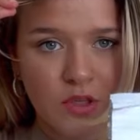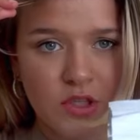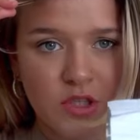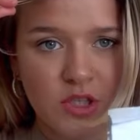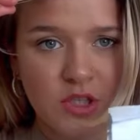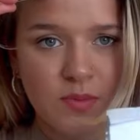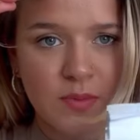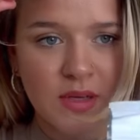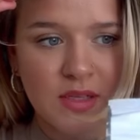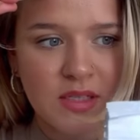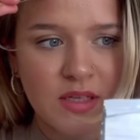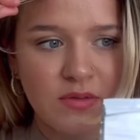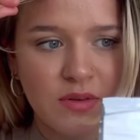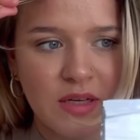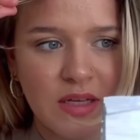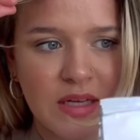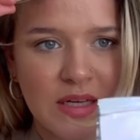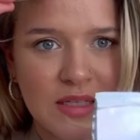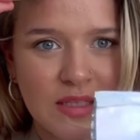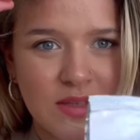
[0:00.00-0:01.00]
just makes it really
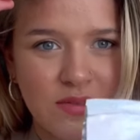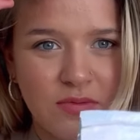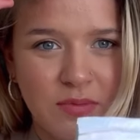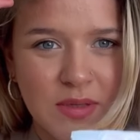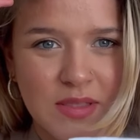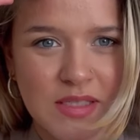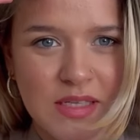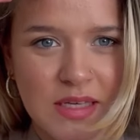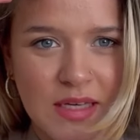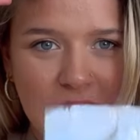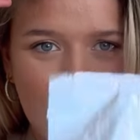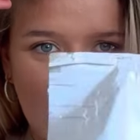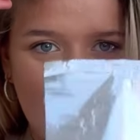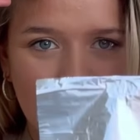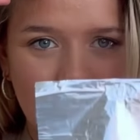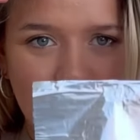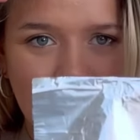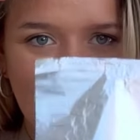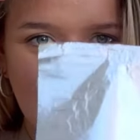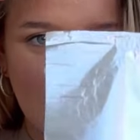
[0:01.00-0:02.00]
easy for me to get
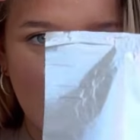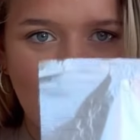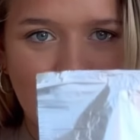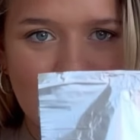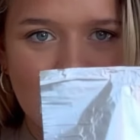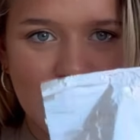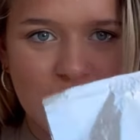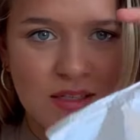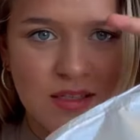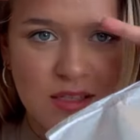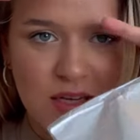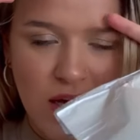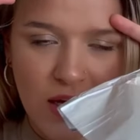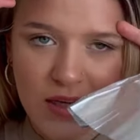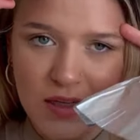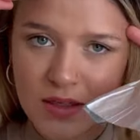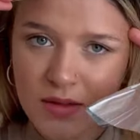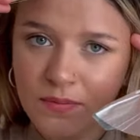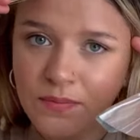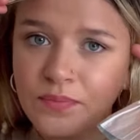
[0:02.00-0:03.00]
it nice and
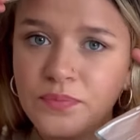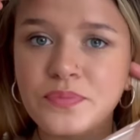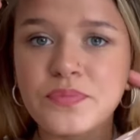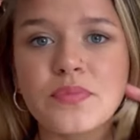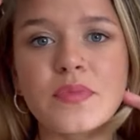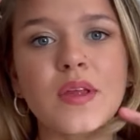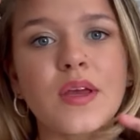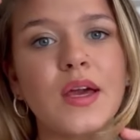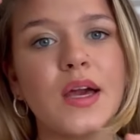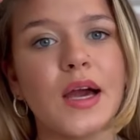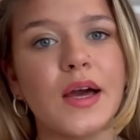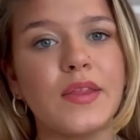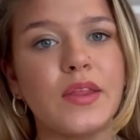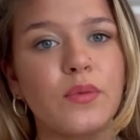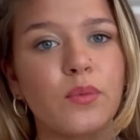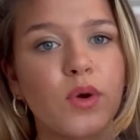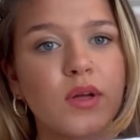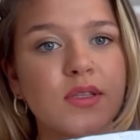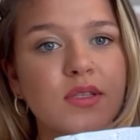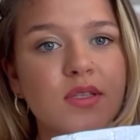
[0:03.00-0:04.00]
tight. And then
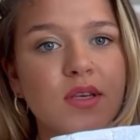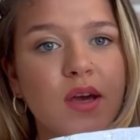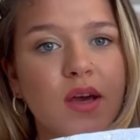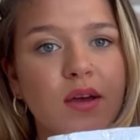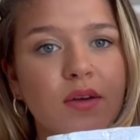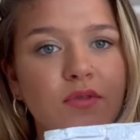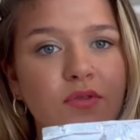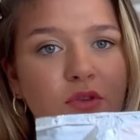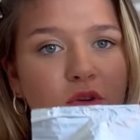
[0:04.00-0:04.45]
once I've